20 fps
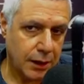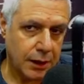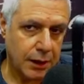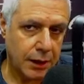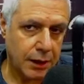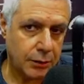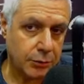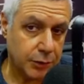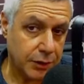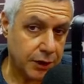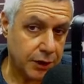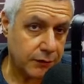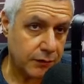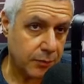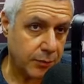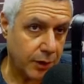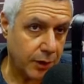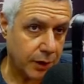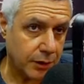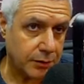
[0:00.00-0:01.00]
And we have a
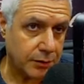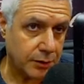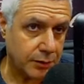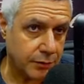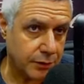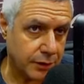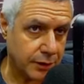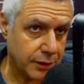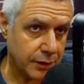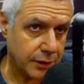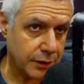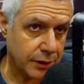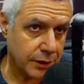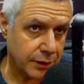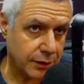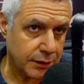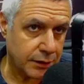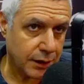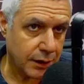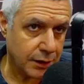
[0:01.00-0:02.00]
partner
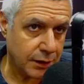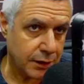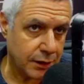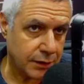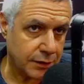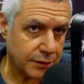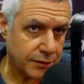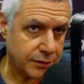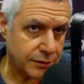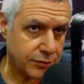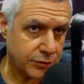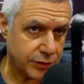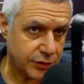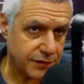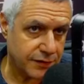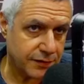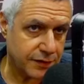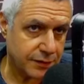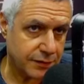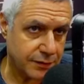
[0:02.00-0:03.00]
in Ghana,
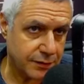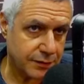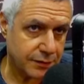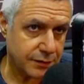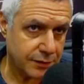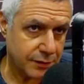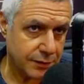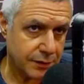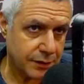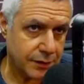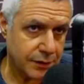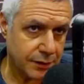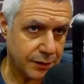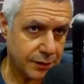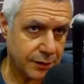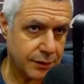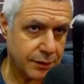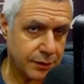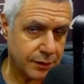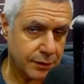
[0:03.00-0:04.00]
GSET,
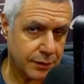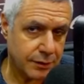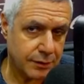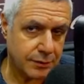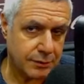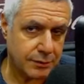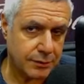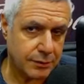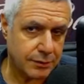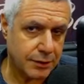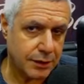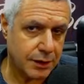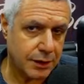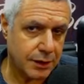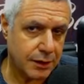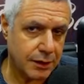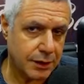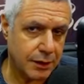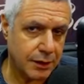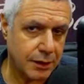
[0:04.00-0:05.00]
the
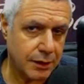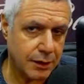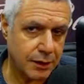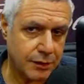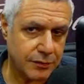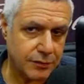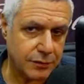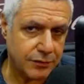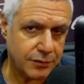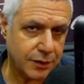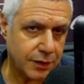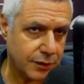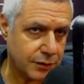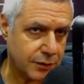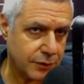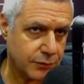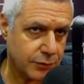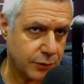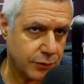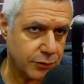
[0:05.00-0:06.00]
Ghana
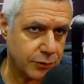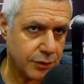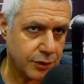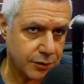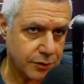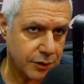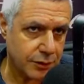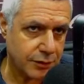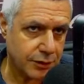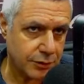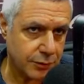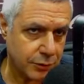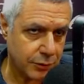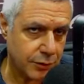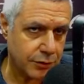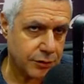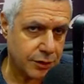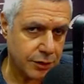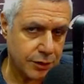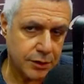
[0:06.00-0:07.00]
Society for Educational Technology,